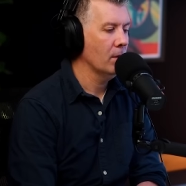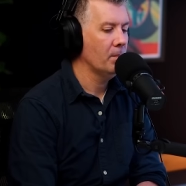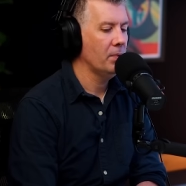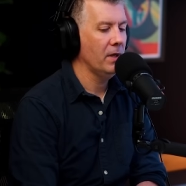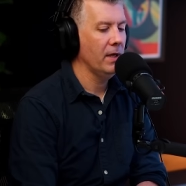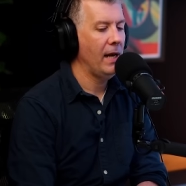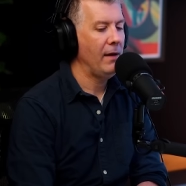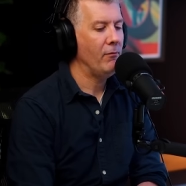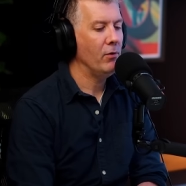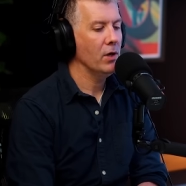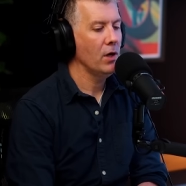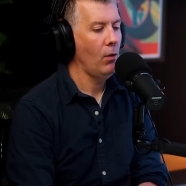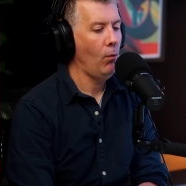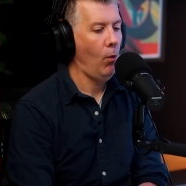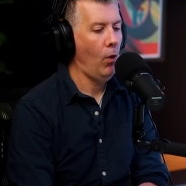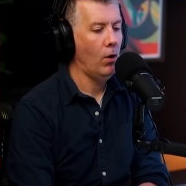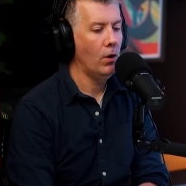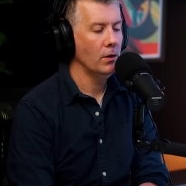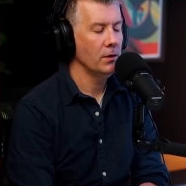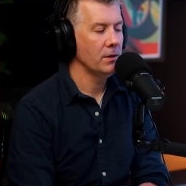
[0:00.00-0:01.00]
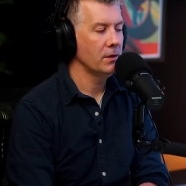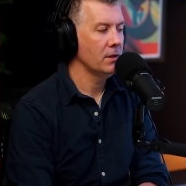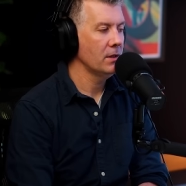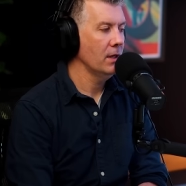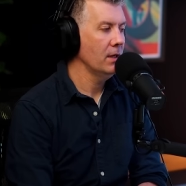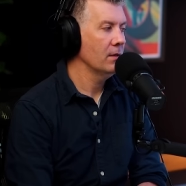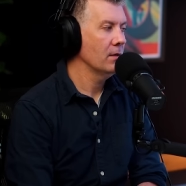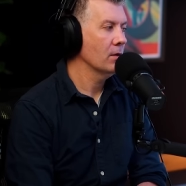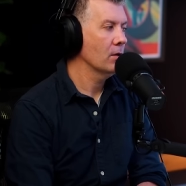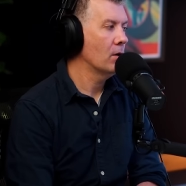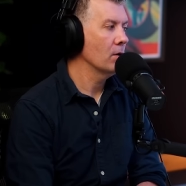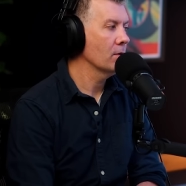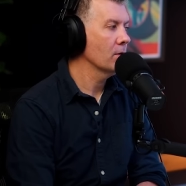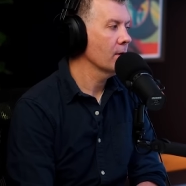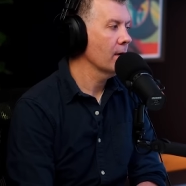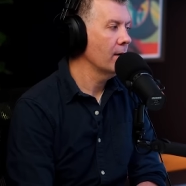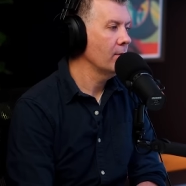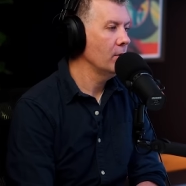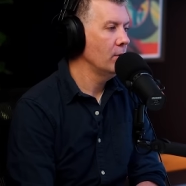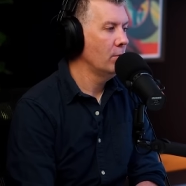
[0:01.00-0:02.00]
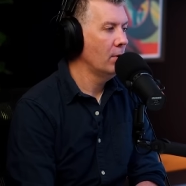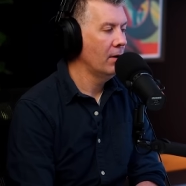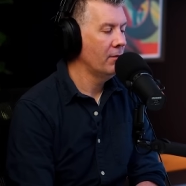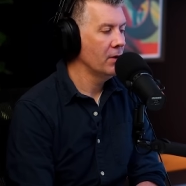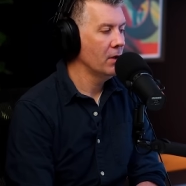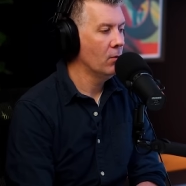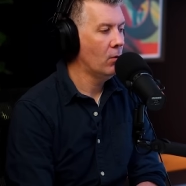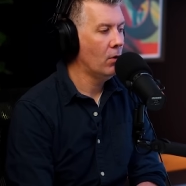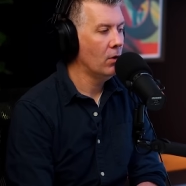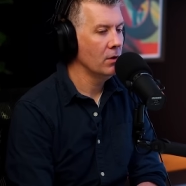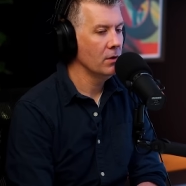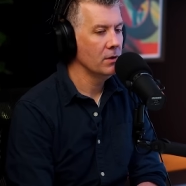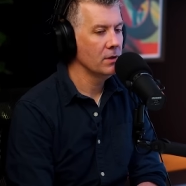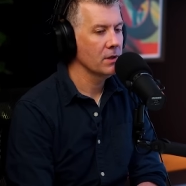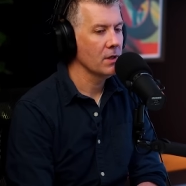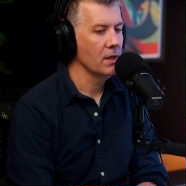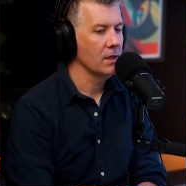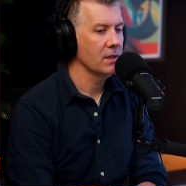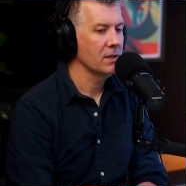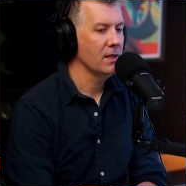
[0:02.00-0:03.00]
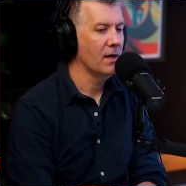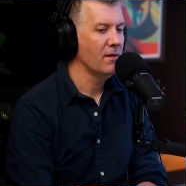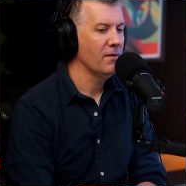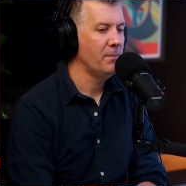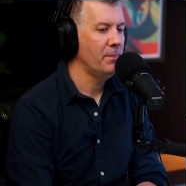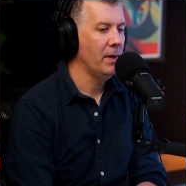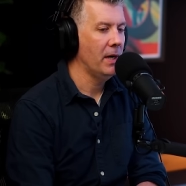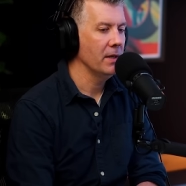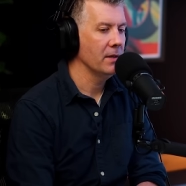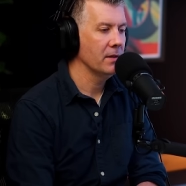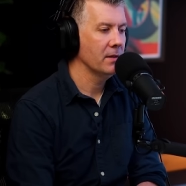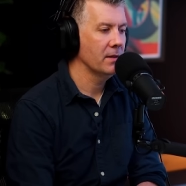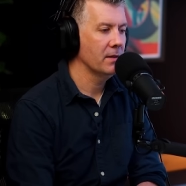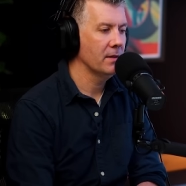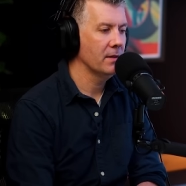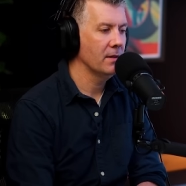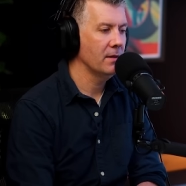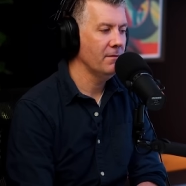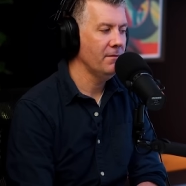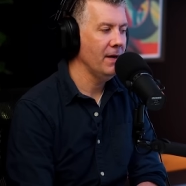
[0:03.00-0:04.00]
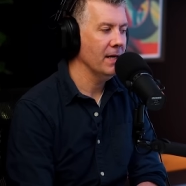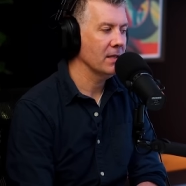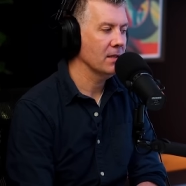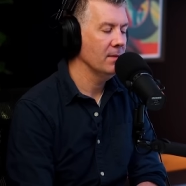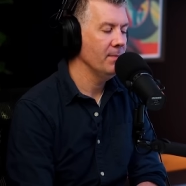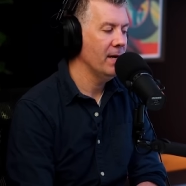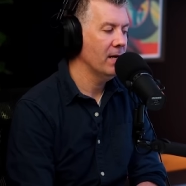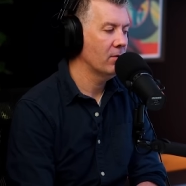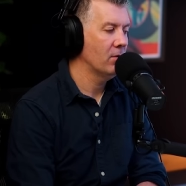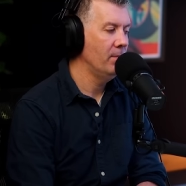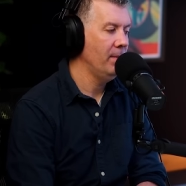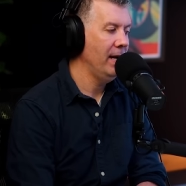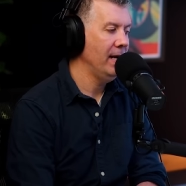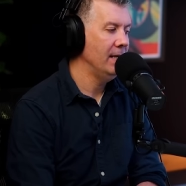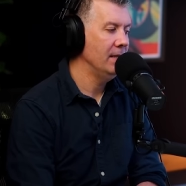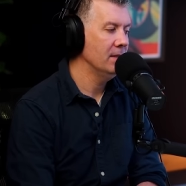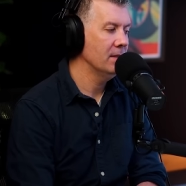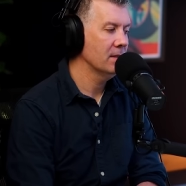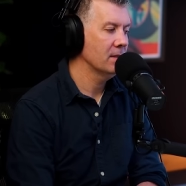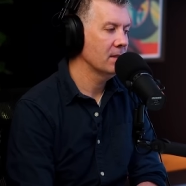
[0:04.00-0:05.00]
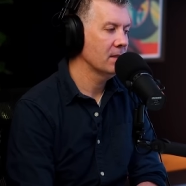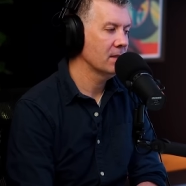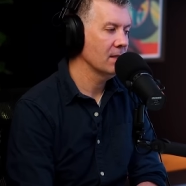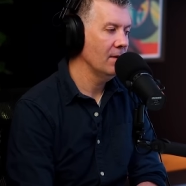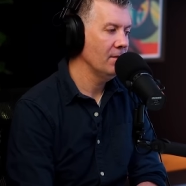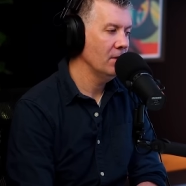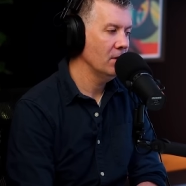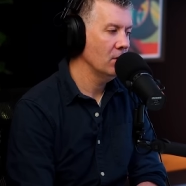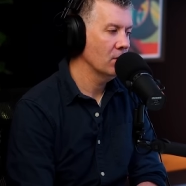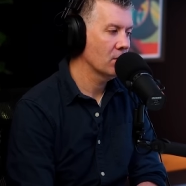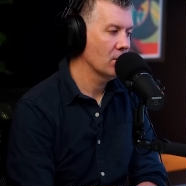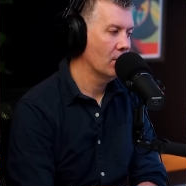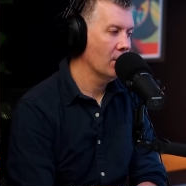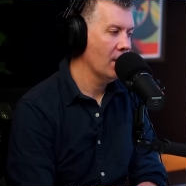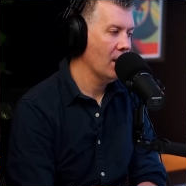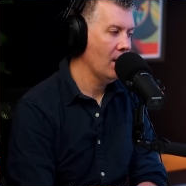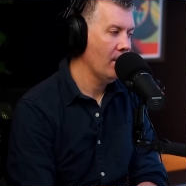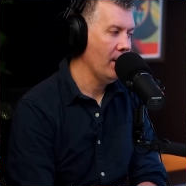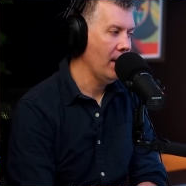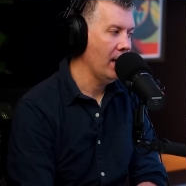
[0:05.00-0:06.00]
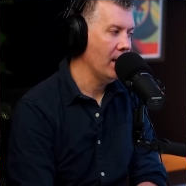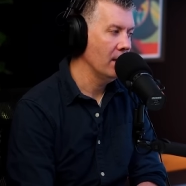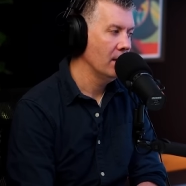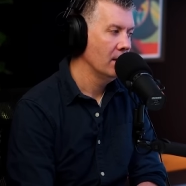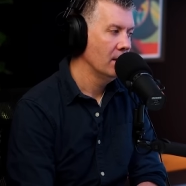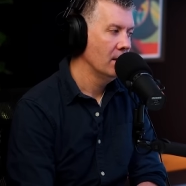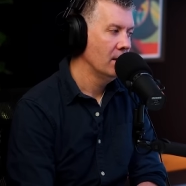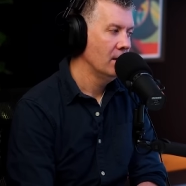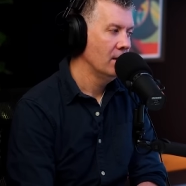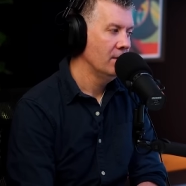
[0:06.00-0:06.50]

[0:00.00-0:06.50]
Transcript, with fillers: look, believe what you want and congregate with whoever you want and this kind of stuff. But the fact of the matter remains is the stuff that you're talking about